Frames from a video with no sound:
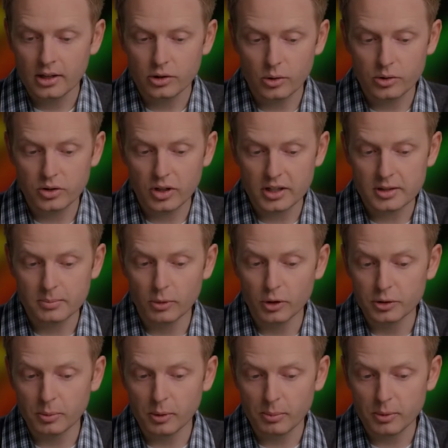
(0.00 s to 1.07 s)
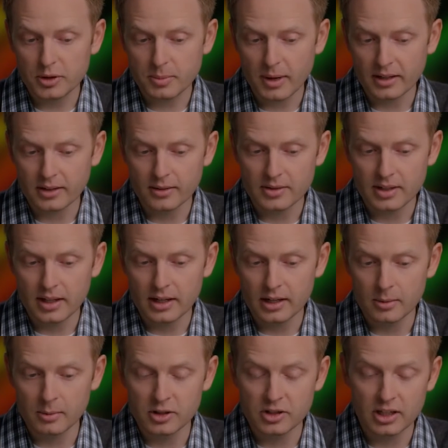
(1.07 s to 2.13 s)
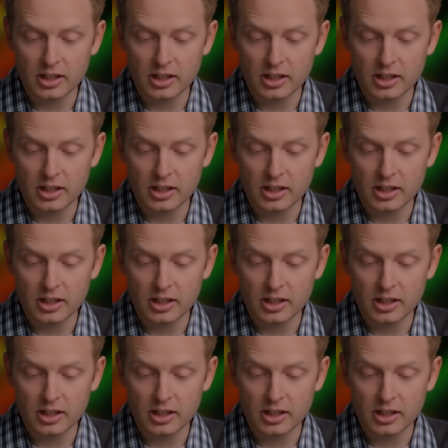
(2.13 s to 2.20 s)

to adjust multiple perspectives in an image